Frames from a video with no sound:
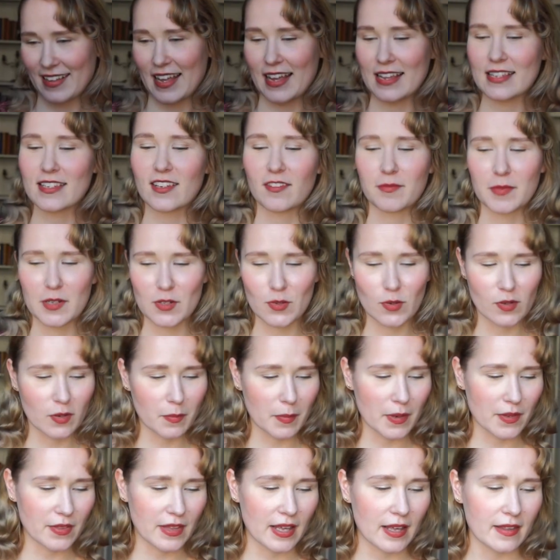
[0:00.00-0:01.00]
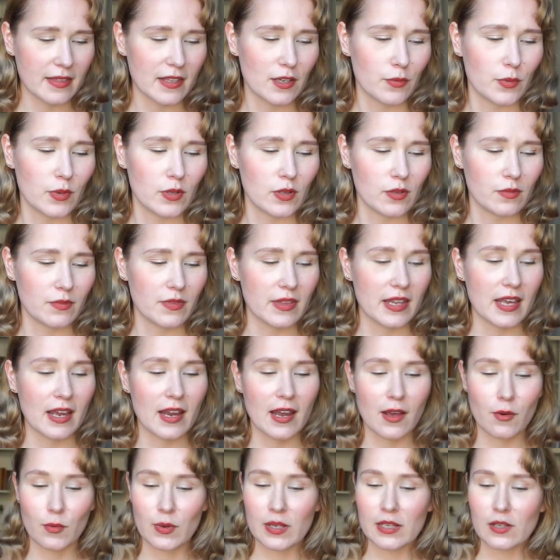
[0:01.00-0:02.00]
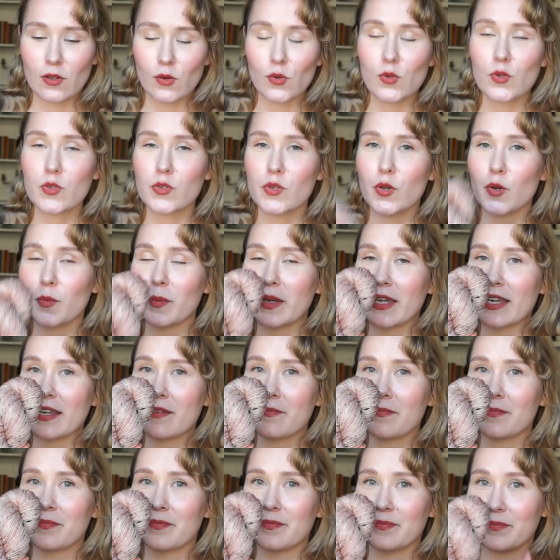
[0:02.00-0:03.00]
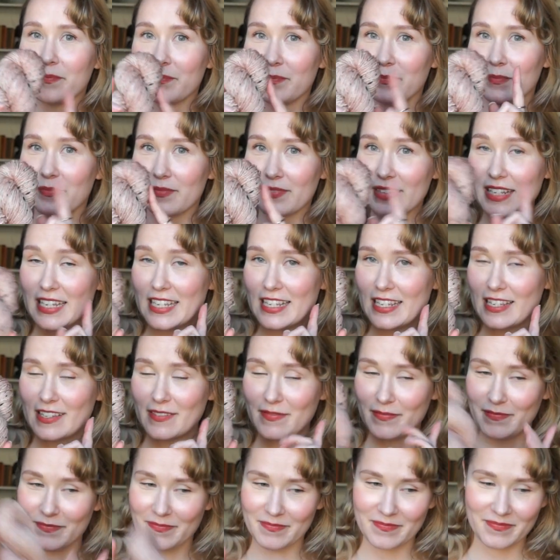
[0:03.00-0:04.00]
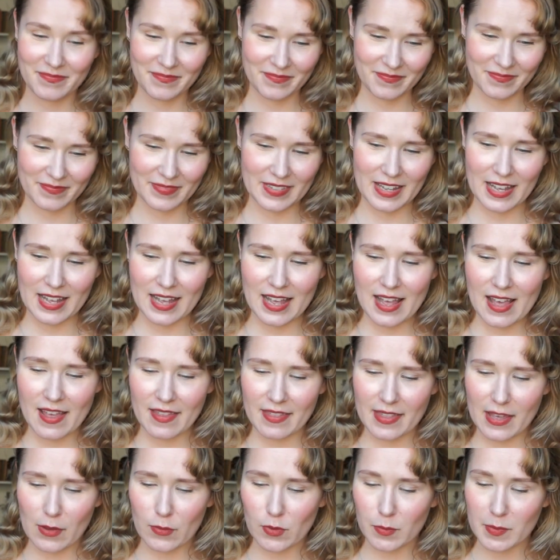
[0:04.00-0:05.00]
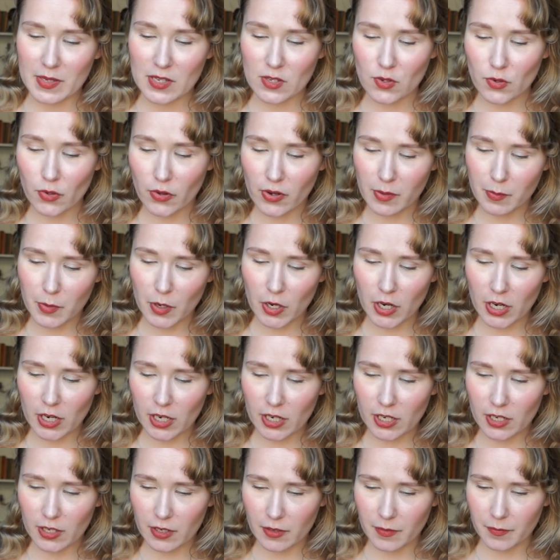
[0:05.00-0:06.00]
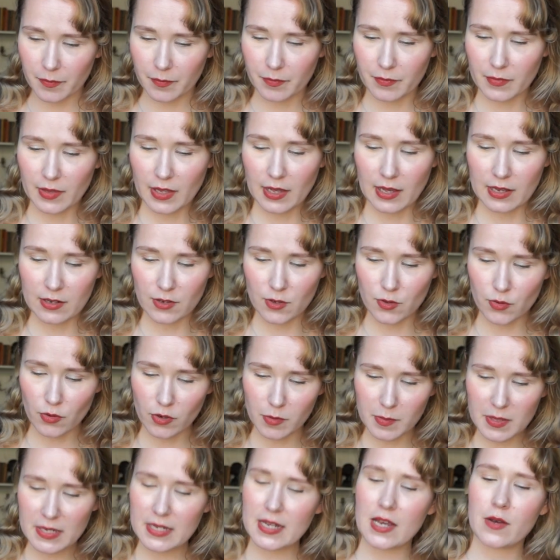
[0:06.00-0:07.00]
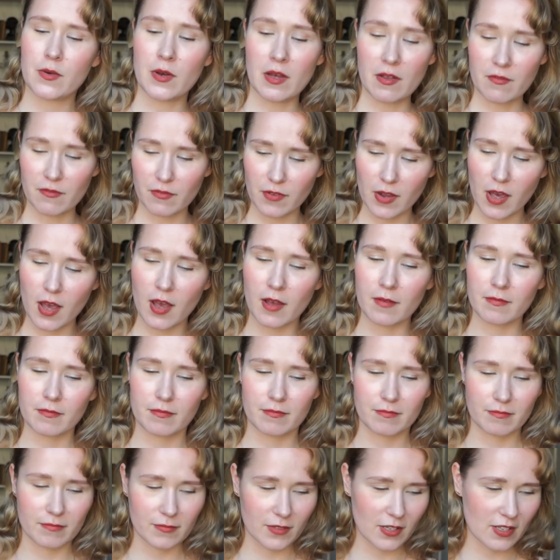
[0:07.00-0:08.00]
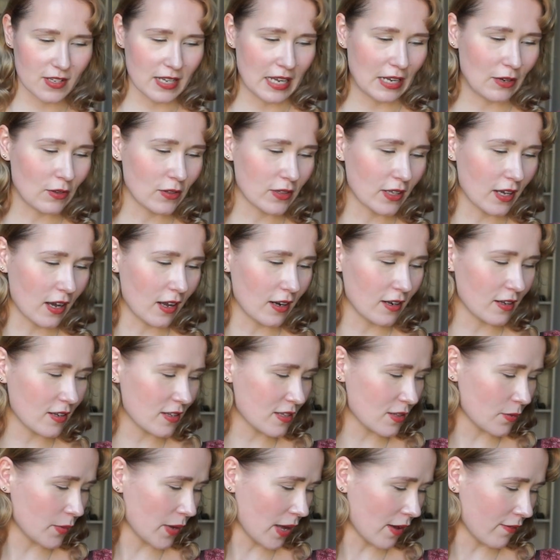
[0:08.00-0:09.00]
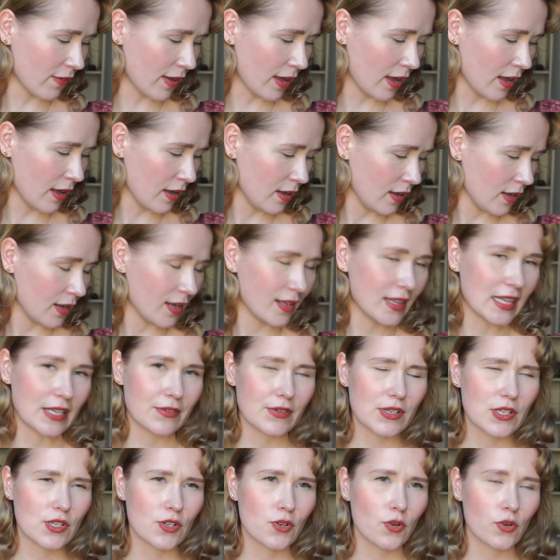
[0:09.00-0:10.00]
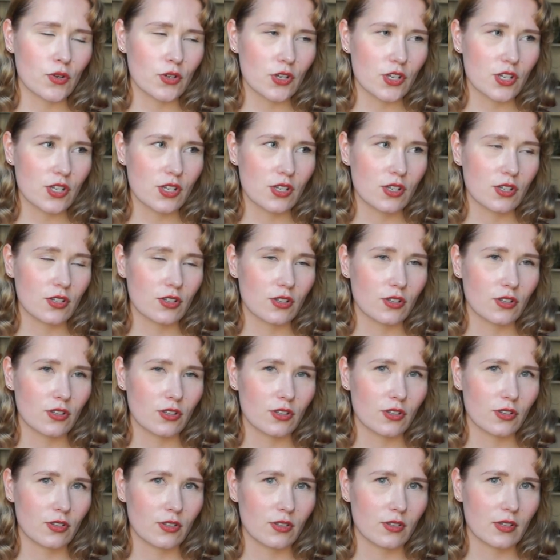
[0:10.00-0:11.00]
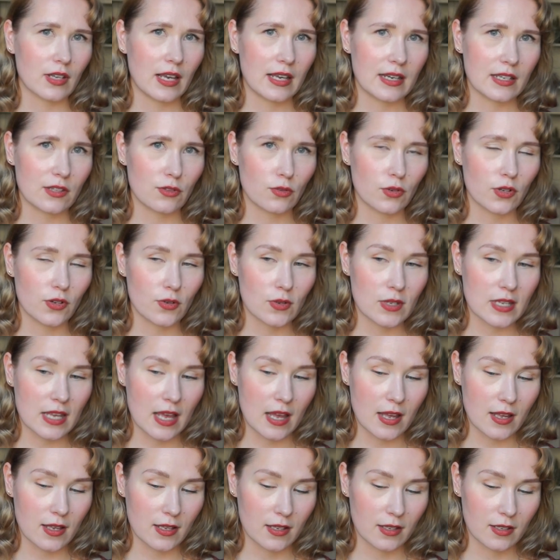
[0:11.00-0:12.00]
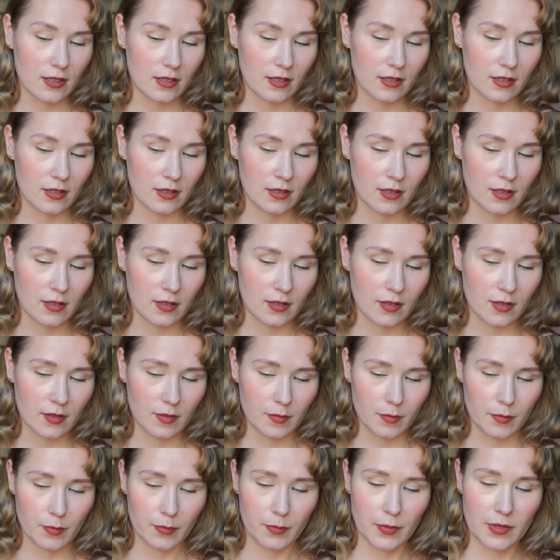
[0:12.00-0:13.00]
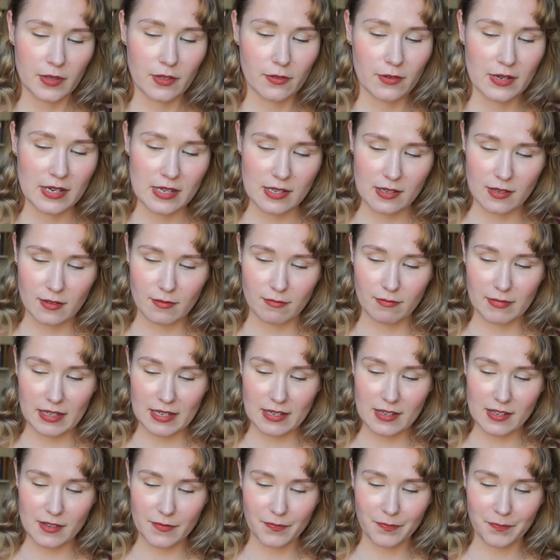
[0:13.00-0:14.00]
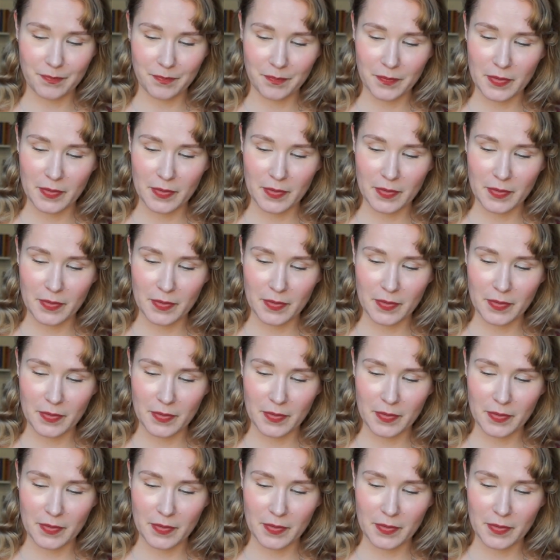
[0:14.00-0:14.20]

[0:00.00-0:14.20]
As I've been talking about that, there will also be this. There will be storybook and astronomy tower and flare. Just name all the colours that we have here. There is not any tornadoes there, but there is this.